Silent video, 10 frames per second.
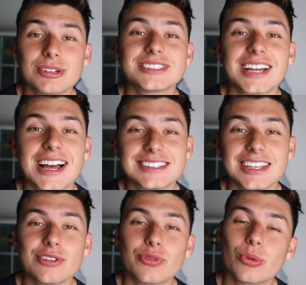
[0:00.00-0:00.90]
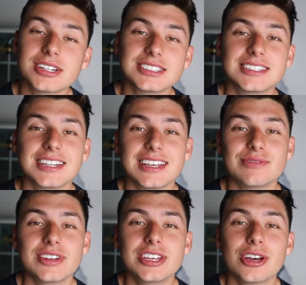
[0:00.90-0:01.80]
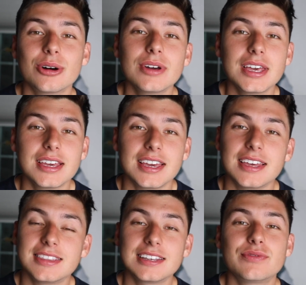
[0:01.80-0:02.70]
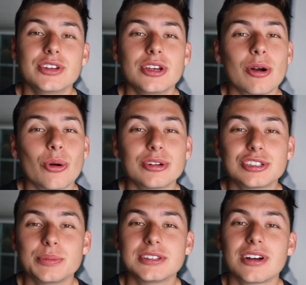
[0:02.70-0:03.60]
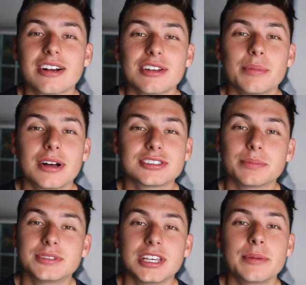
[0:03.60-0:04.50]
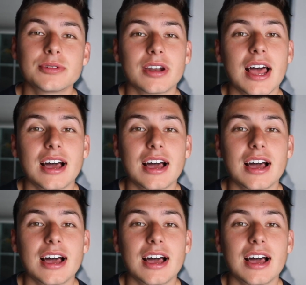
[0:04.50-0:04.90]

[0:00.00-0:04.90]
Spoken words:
What's up, guys? Thank you for watching today's video. In this video, I'm going to be talking about some tips on